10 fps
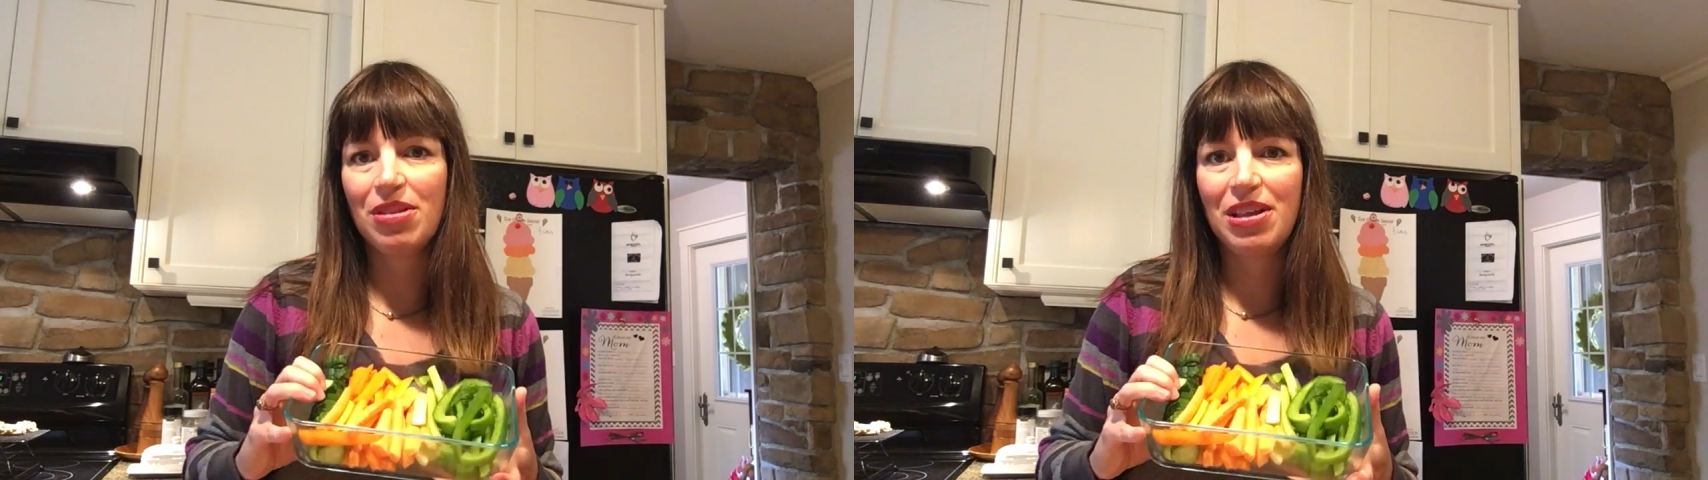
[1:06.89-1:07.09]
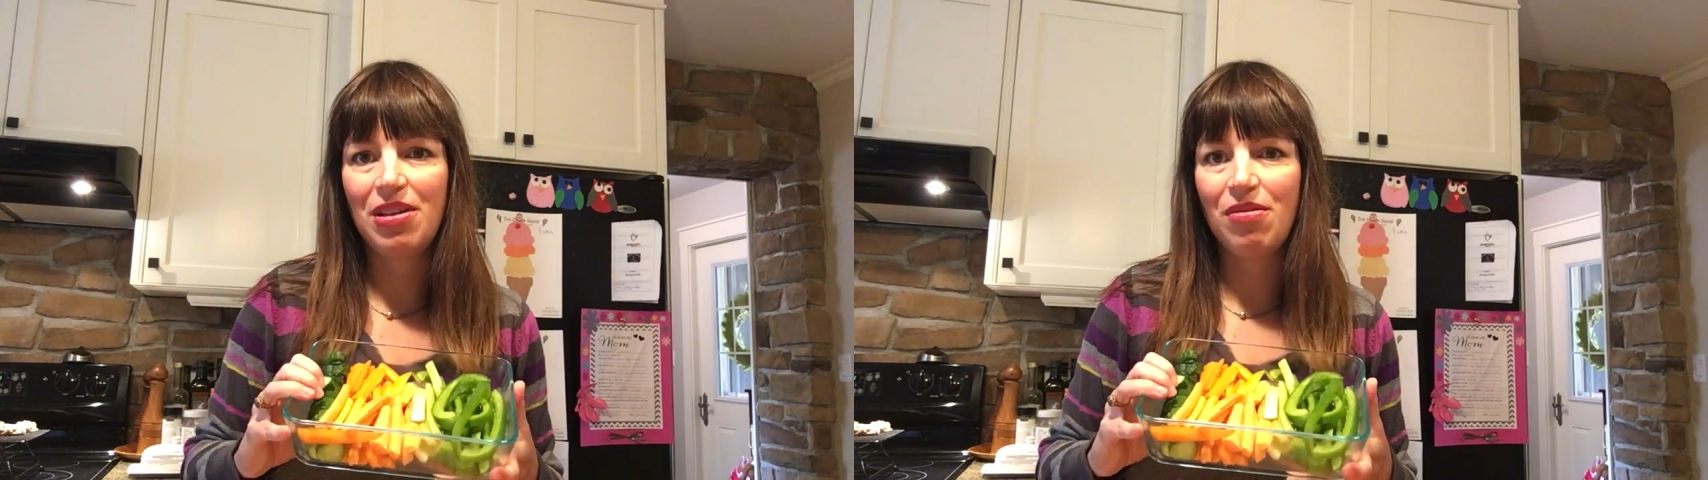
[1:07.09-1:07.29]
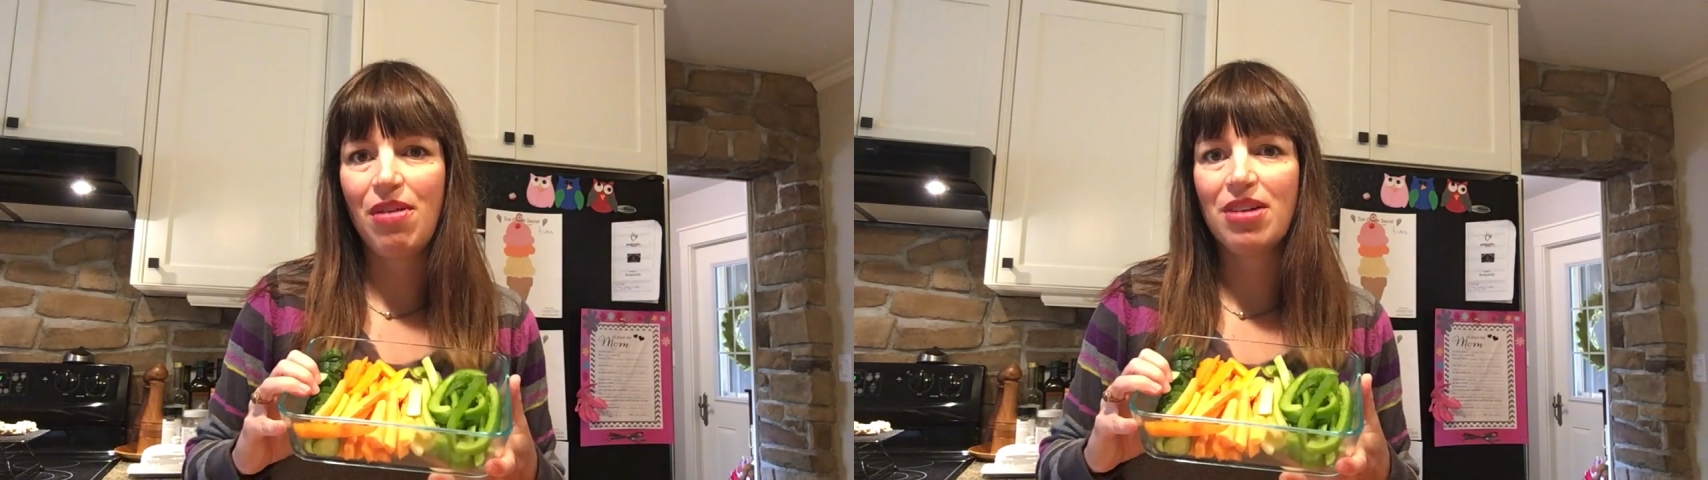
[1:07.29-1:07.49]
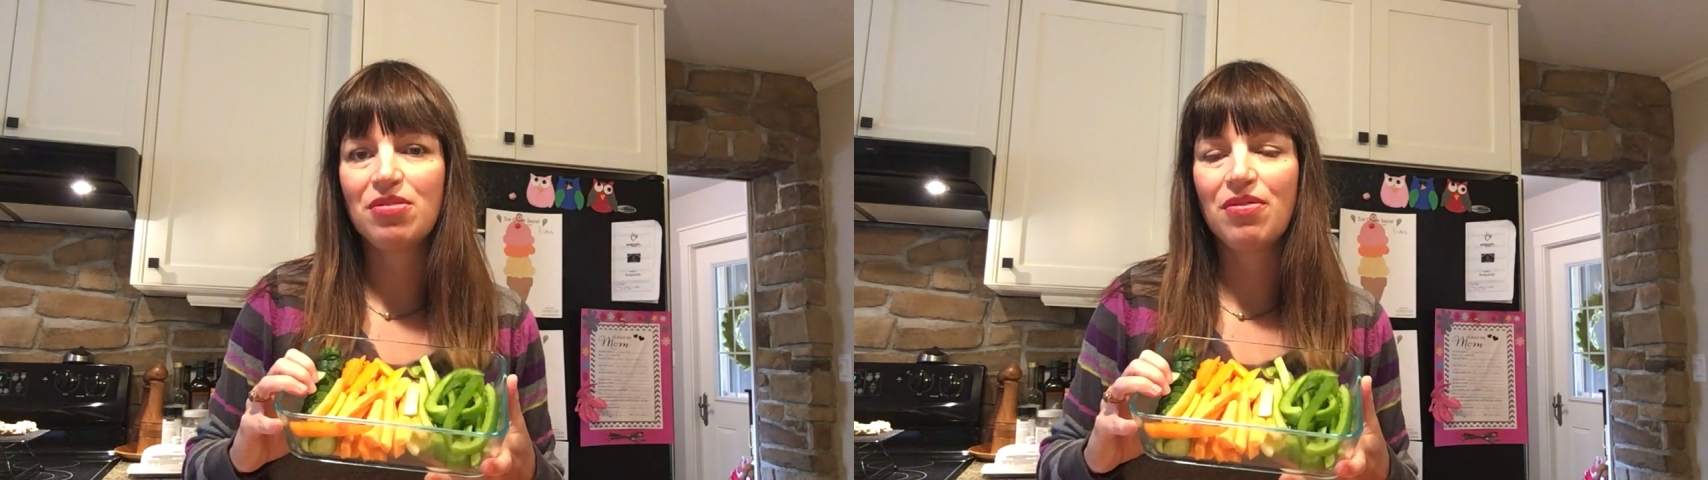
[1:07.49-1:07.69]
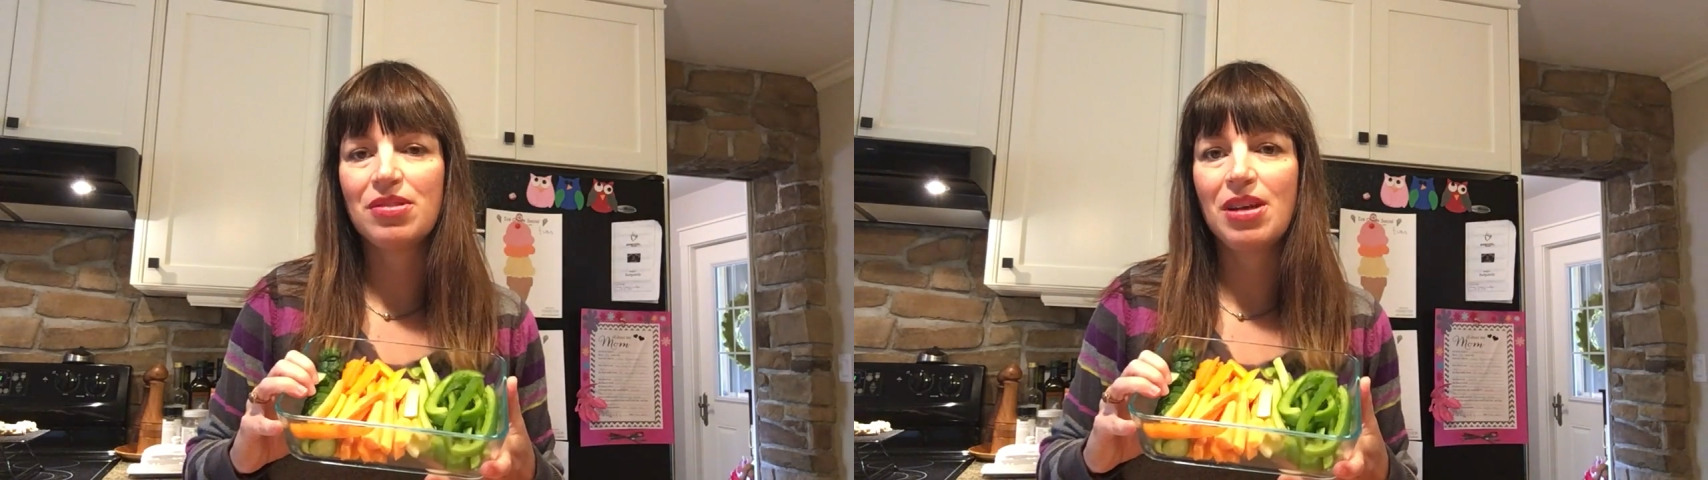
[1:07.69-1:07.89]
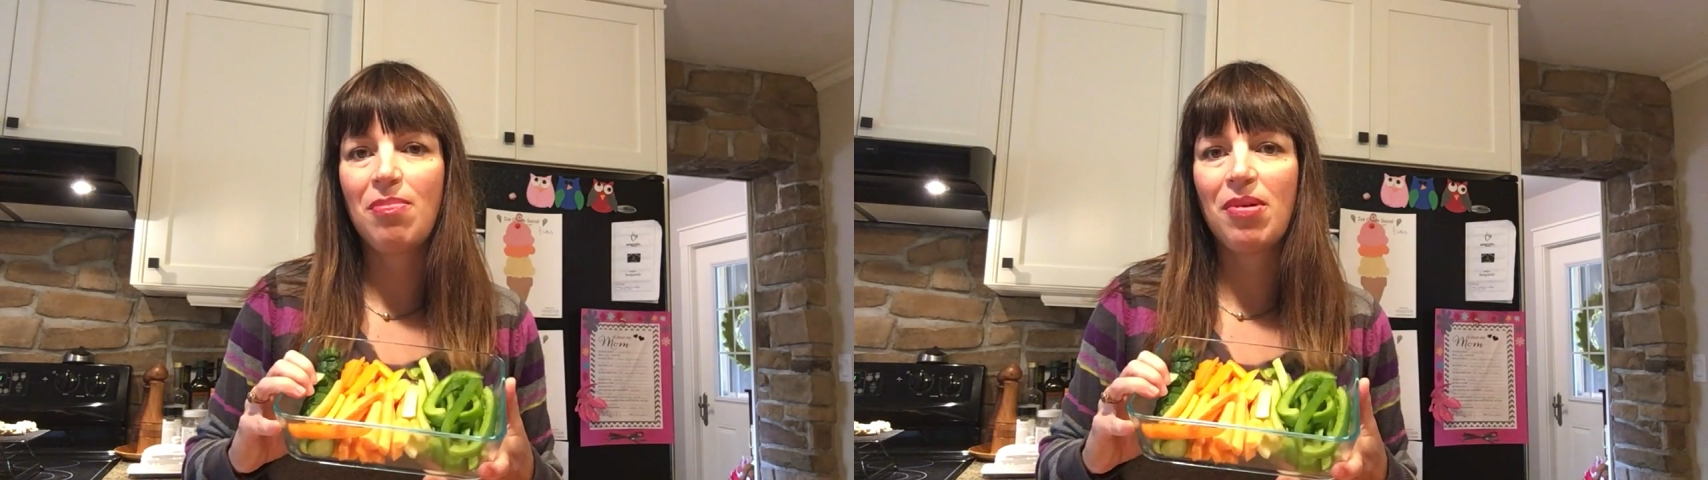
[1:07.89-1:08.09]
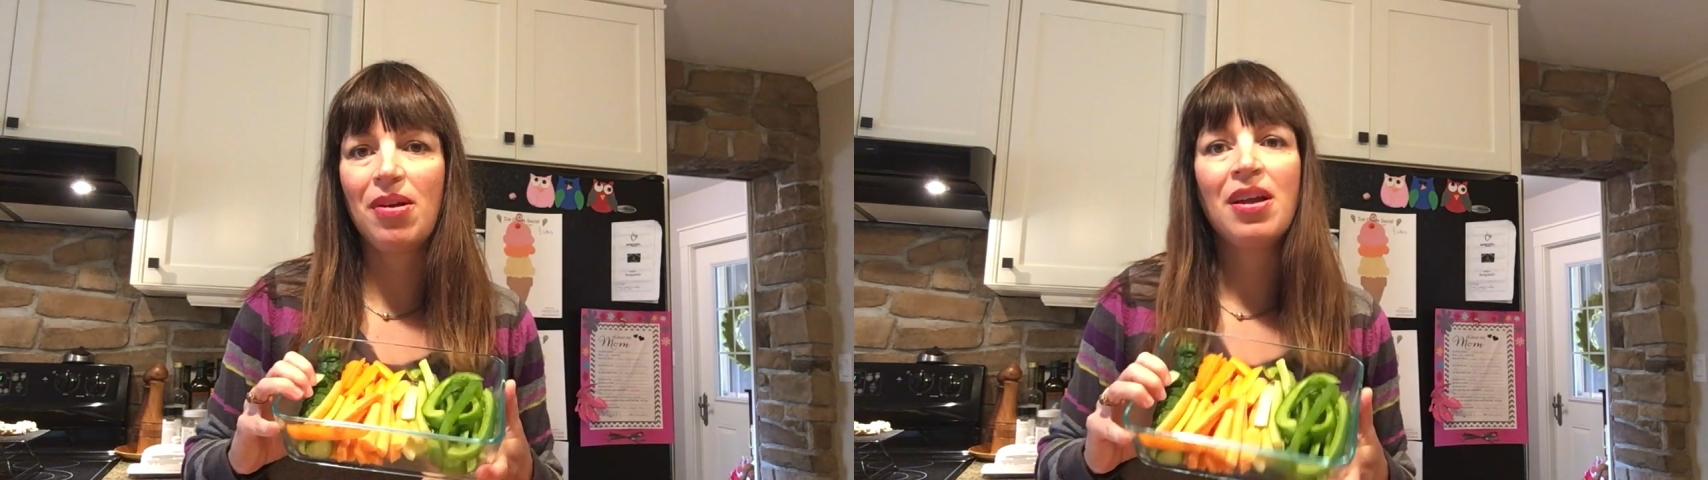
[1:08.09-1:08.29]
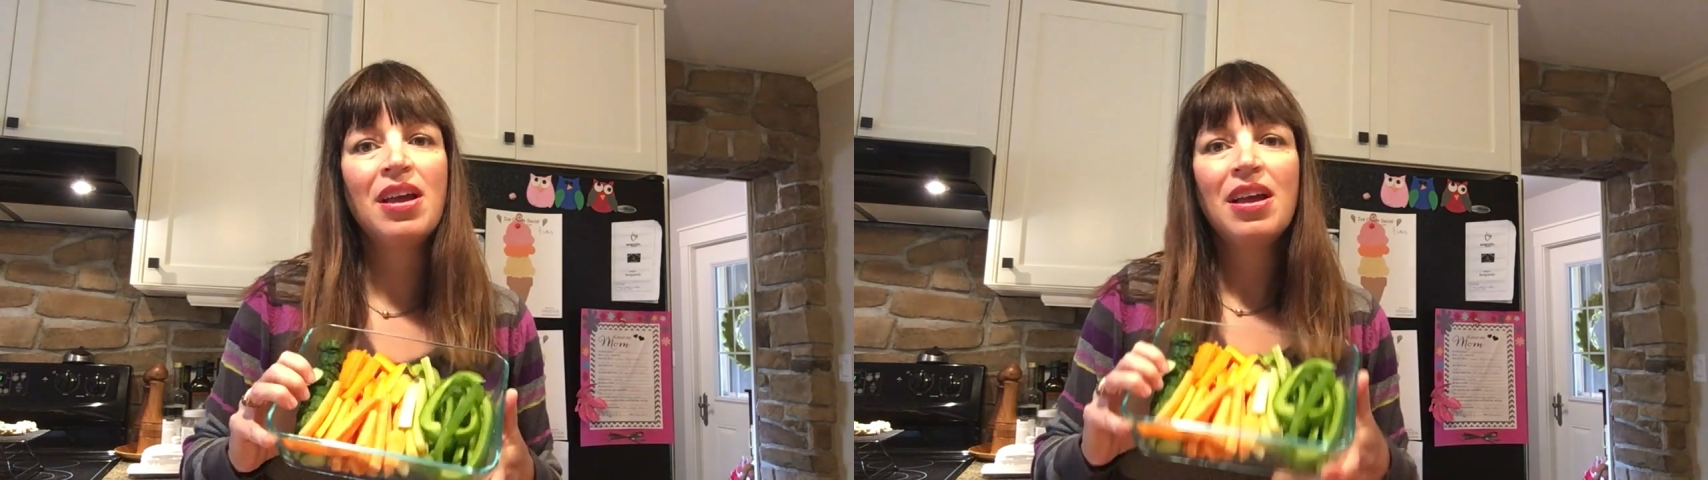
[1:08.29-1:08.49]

really in a rush for supper,